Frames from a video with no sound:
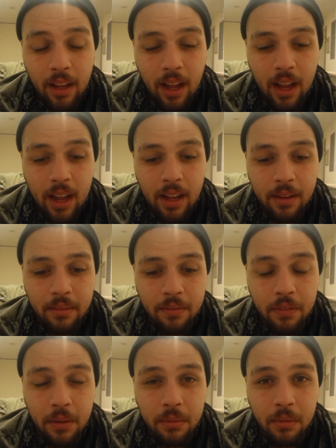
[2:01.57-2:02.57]

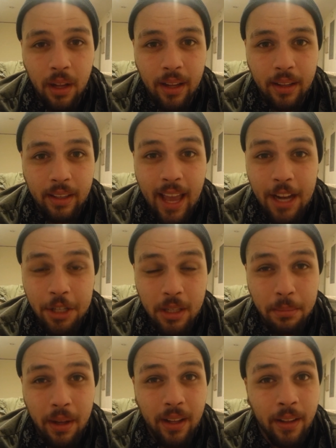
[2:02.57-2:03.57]
from catching
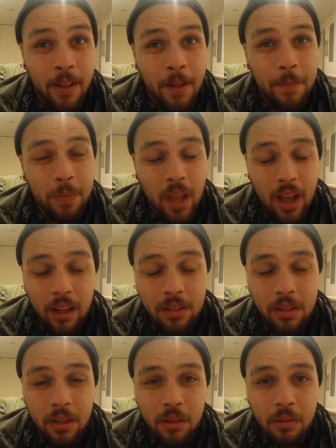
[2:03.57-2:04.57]
the ball,
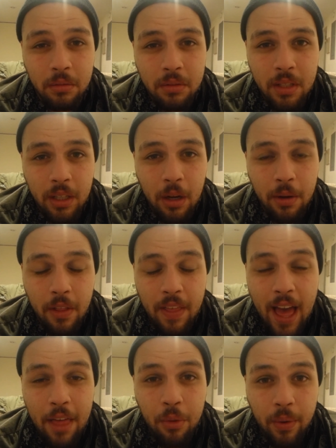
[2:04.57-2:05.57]
also to go with
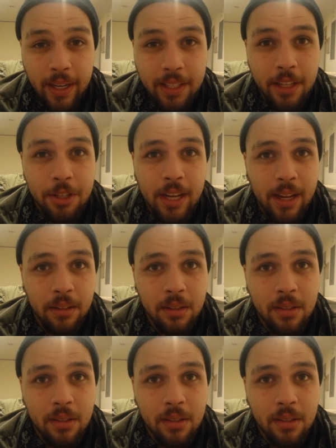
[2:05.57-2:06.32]
that 3 touchdowns.